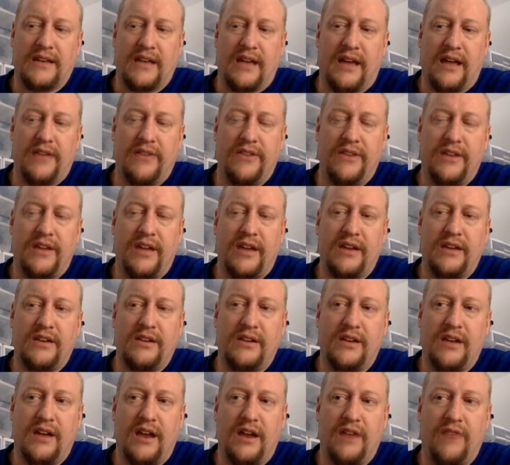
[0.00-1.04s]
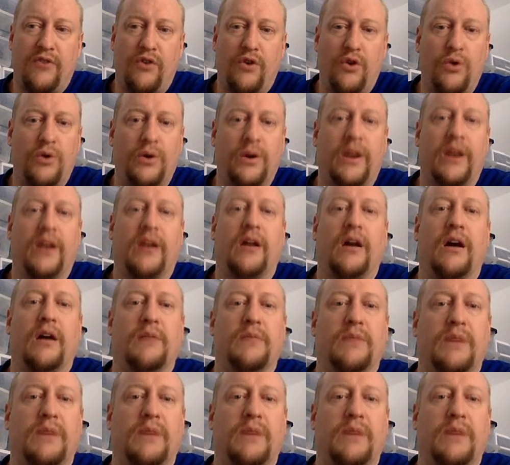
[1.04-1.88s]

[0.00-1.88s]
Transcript: I think I can kind of hone in on it.